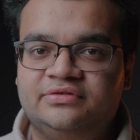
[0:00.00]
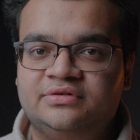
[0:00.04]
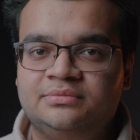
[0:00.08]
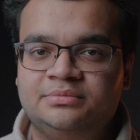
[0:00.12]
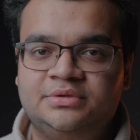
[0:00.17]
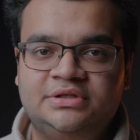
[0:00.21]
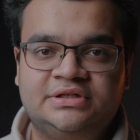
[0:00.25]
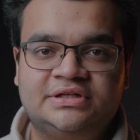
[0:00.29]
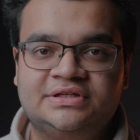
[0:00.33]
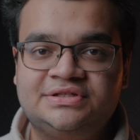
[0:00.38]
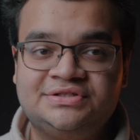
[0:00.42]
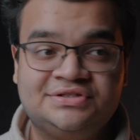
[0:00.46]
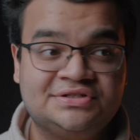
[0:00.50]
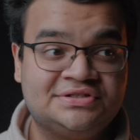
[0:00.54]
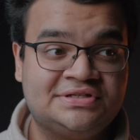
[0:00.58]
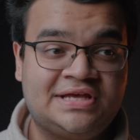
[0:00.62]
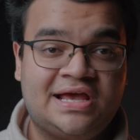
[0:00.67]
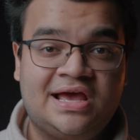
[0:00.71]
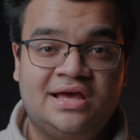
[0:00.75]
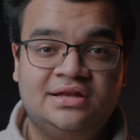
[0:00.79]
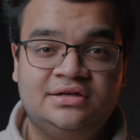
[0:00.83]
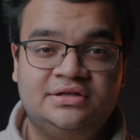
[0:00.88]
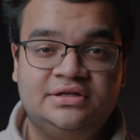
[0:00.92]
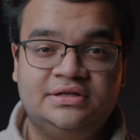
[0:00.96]
I mean, it's just
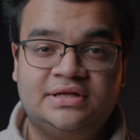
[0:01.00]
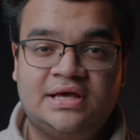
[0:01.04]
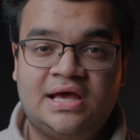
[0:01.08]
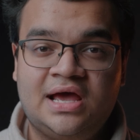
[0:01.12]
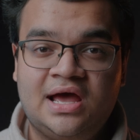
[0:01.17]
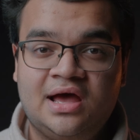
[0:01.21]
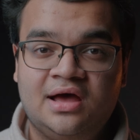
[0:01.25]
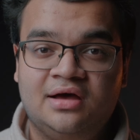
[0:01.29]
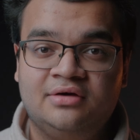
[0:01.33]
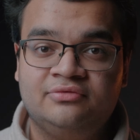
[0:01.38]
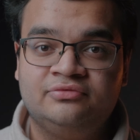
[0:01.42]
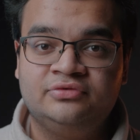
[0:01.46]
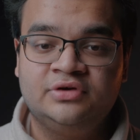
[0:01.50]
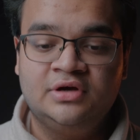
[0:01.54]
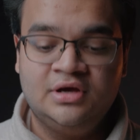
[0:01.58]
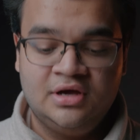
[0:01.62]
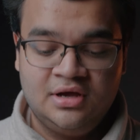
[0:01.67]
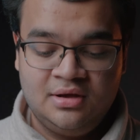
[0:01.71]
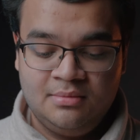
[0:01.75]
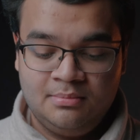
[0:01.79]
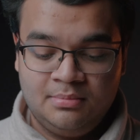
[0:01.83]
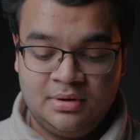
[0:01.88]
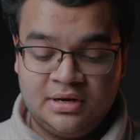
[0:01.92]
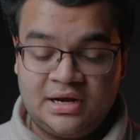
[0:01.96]
handy to have,
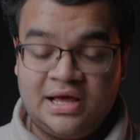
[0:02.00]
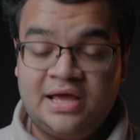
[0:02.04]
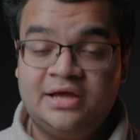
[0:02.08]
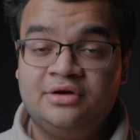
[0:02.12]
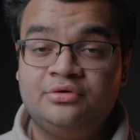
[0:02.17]
but I